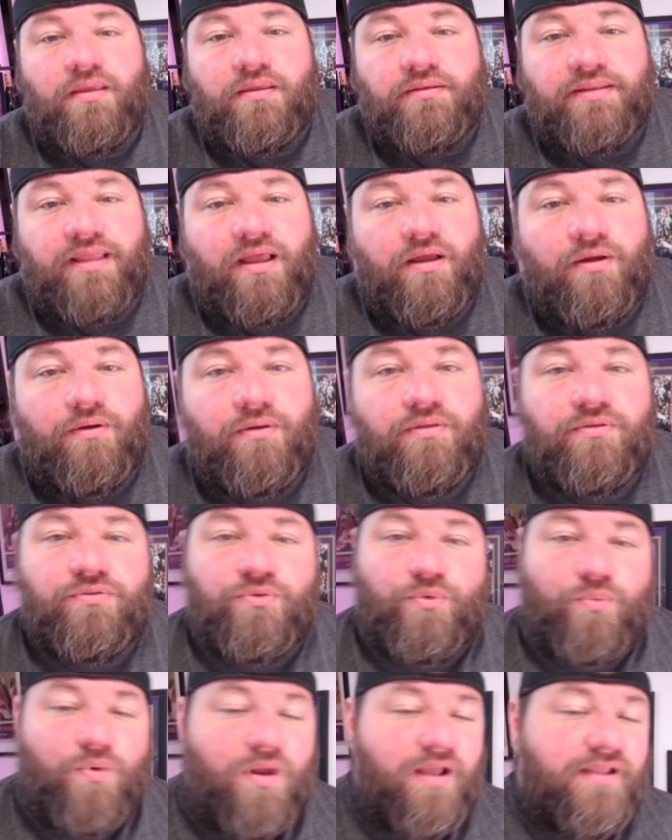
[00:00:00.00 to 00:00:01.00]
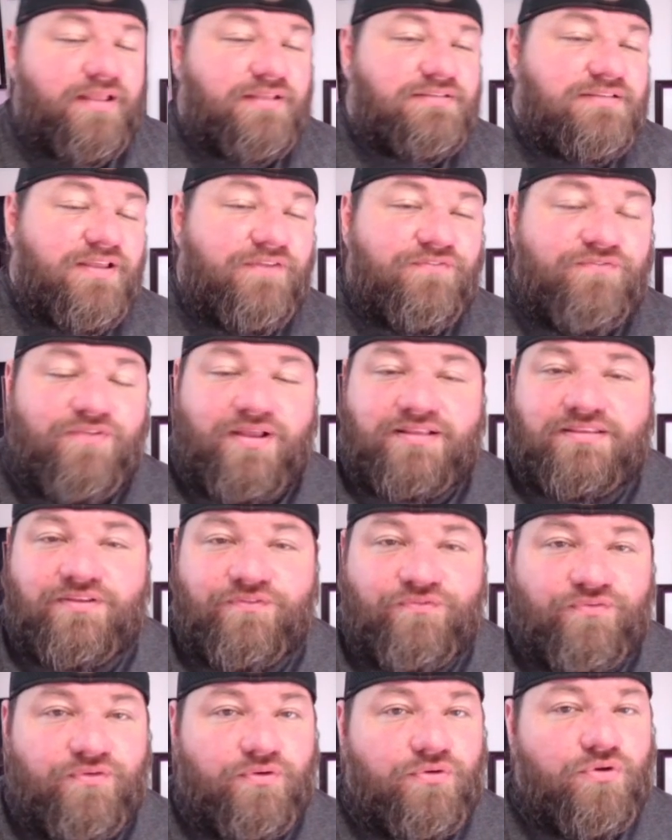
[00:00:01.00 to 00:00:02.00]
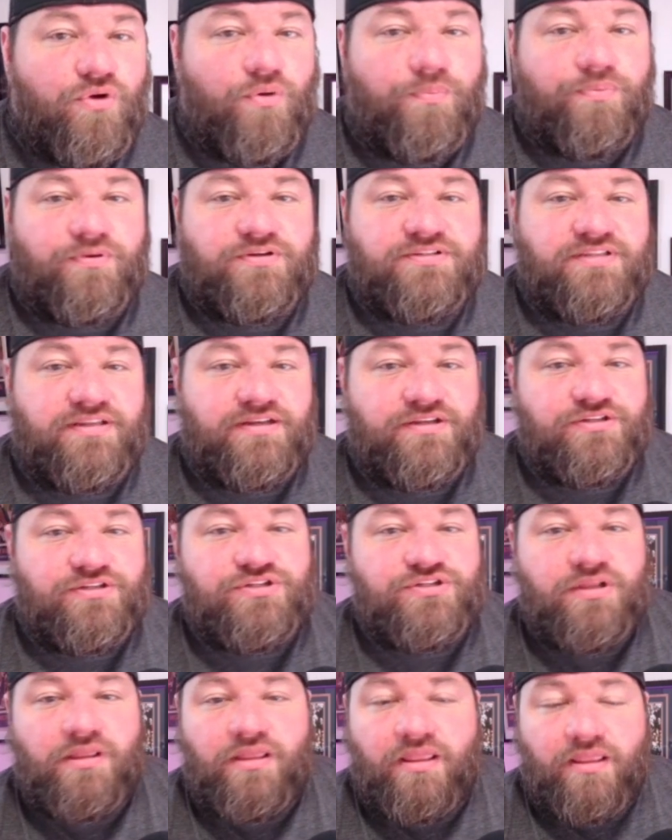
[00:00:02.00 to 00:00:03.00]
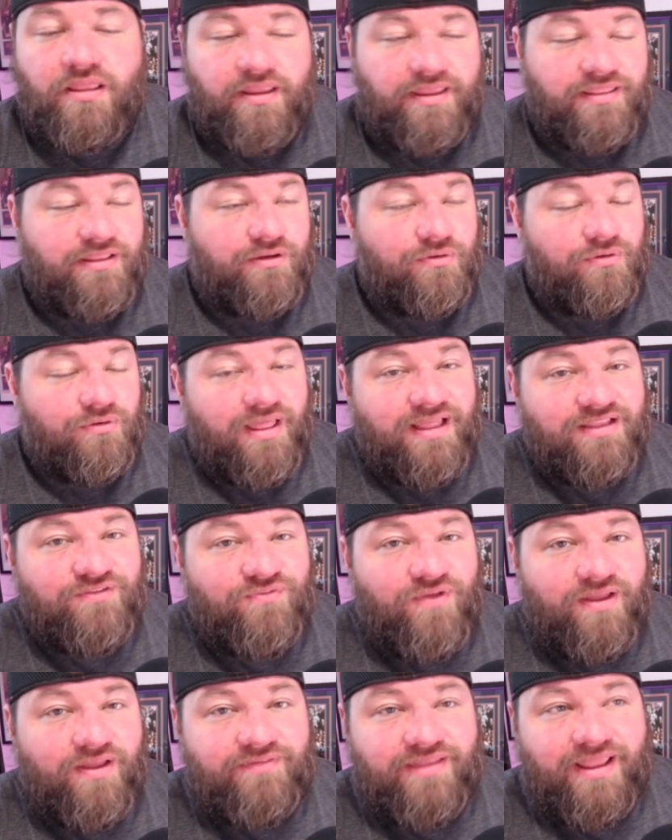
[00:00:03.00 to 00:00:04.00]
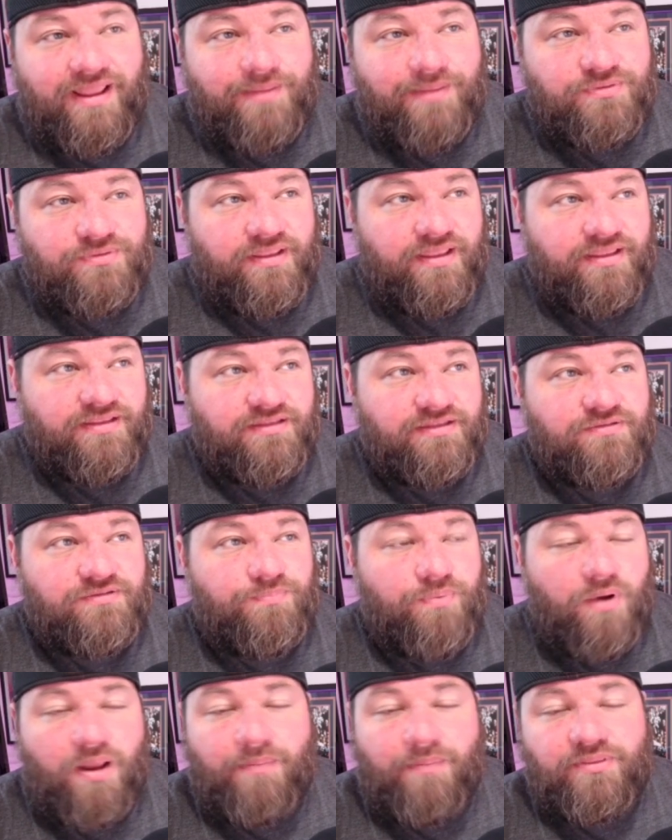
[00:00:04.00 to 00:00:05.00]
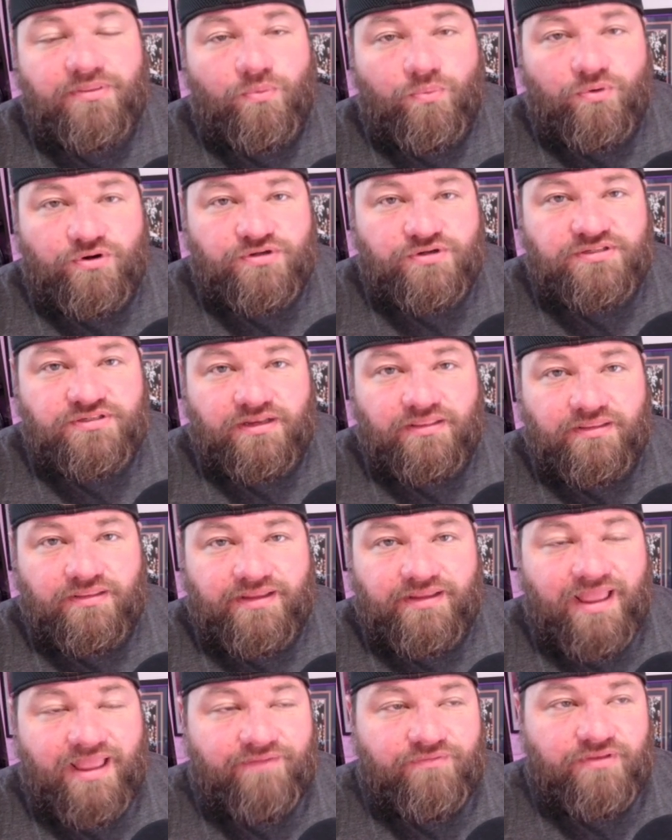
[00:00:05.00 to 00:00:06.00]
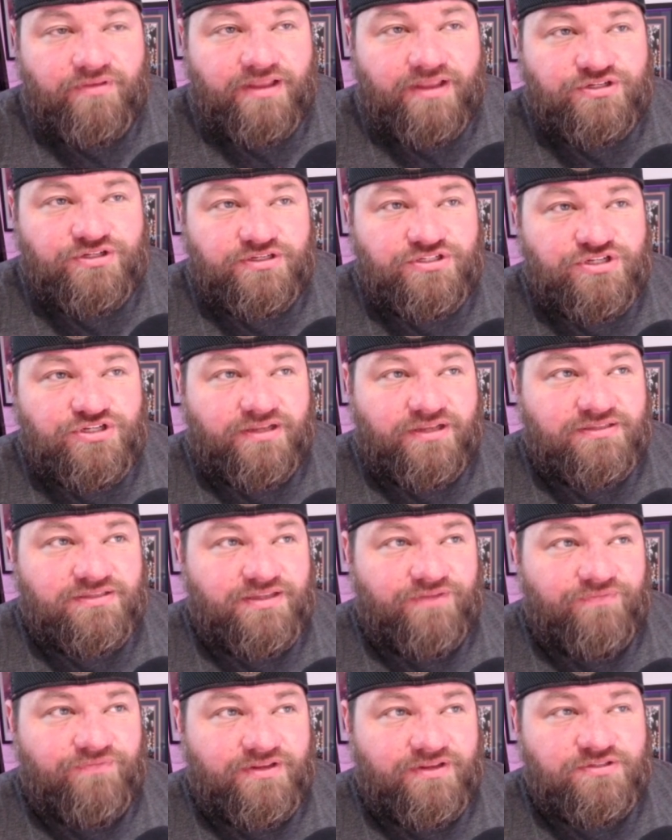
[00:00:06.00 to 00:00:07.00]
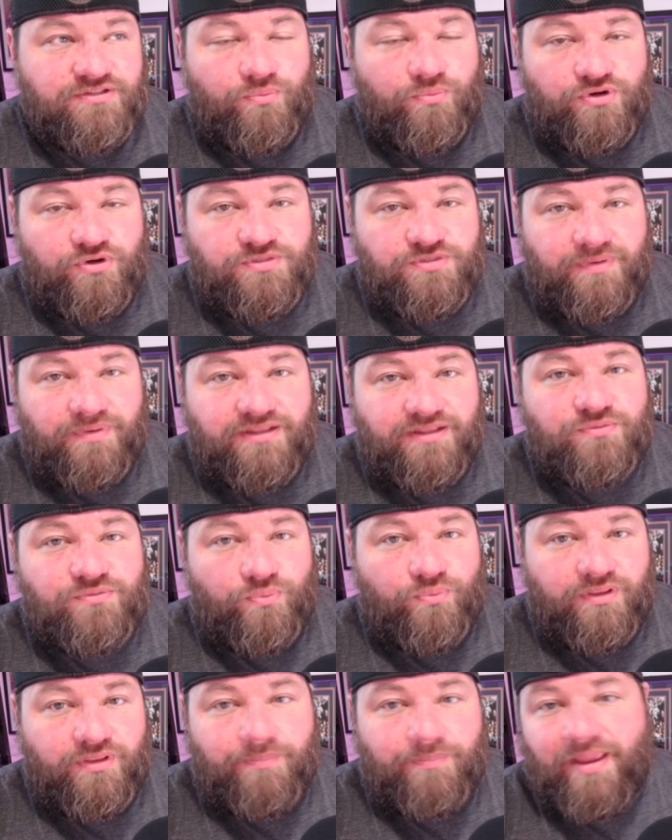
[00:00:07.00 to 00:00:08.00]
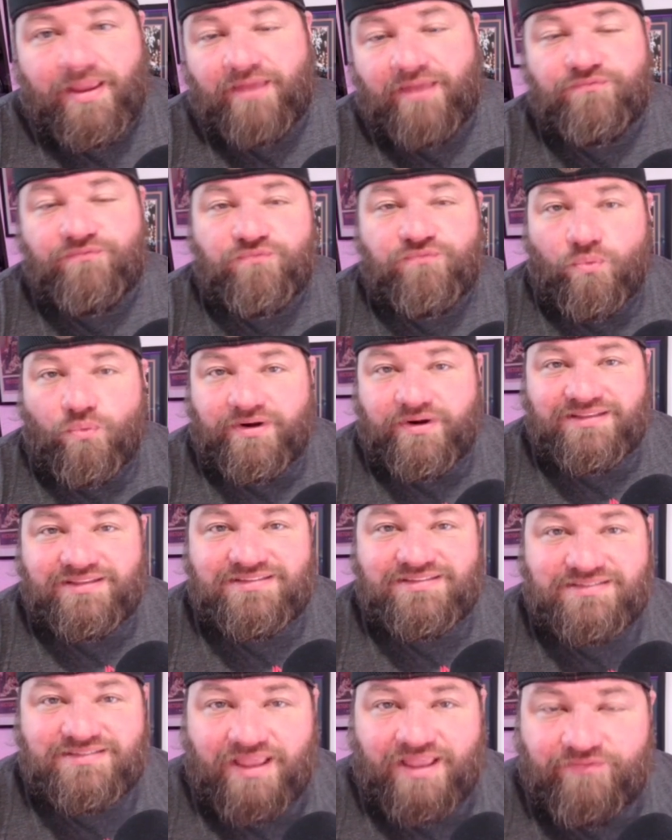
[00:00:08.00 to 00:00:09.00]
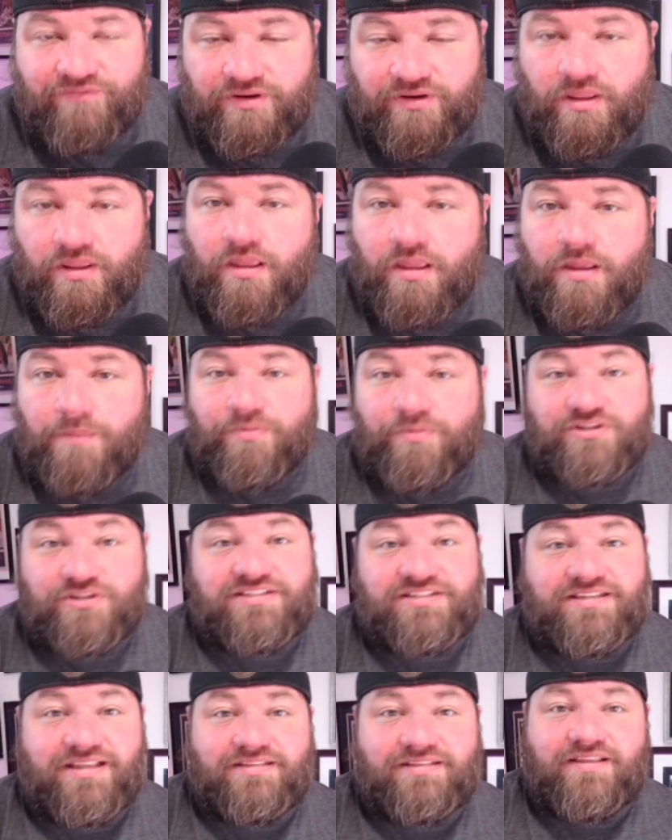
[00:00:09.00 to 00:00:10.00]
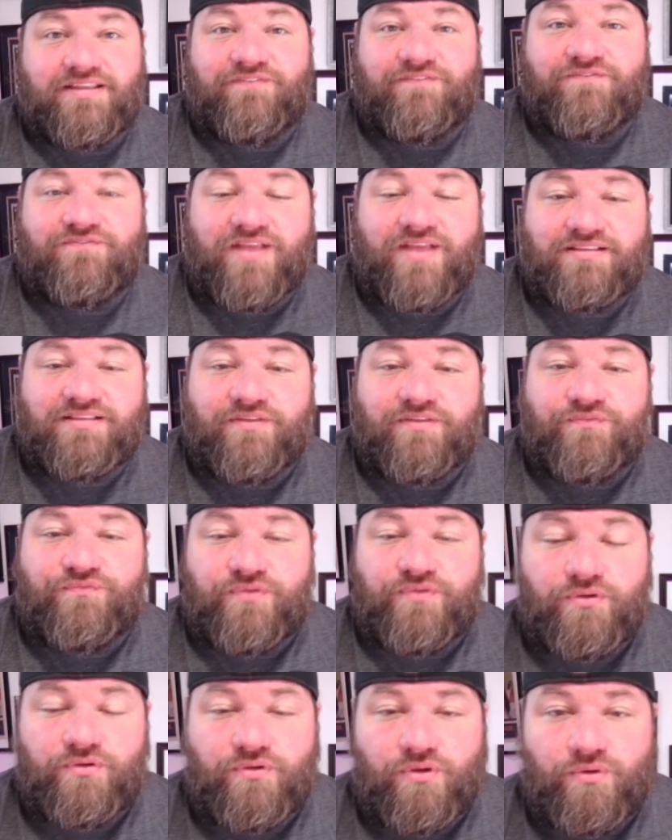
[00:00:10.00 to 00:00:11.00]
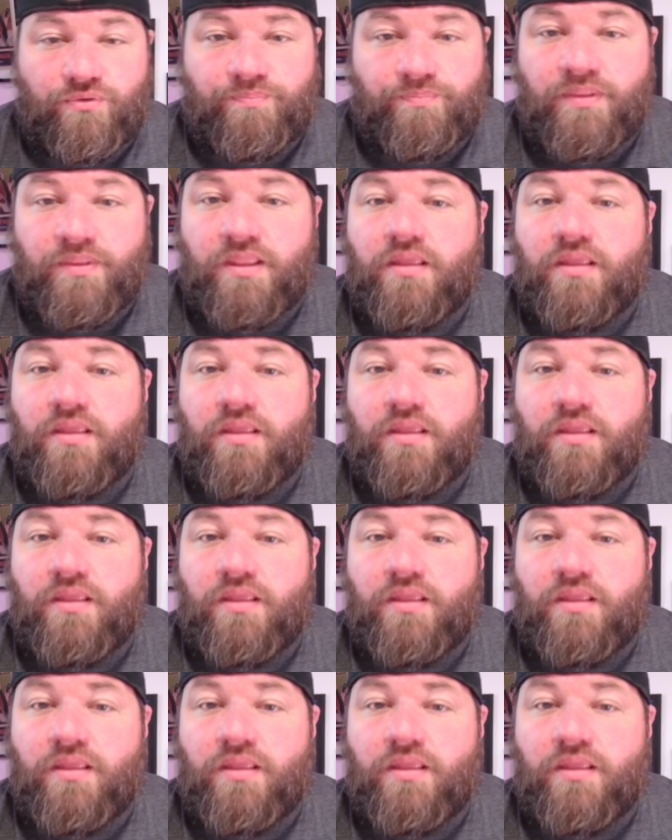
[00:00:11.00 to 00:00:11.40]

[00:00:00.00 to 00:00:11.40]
Now, the Rockets' effective field goal percentage in their last five games is probably the worst in the league. I haven't actually checked to see if it is the worst, but it's really bad. forty-seven percent effective field goal.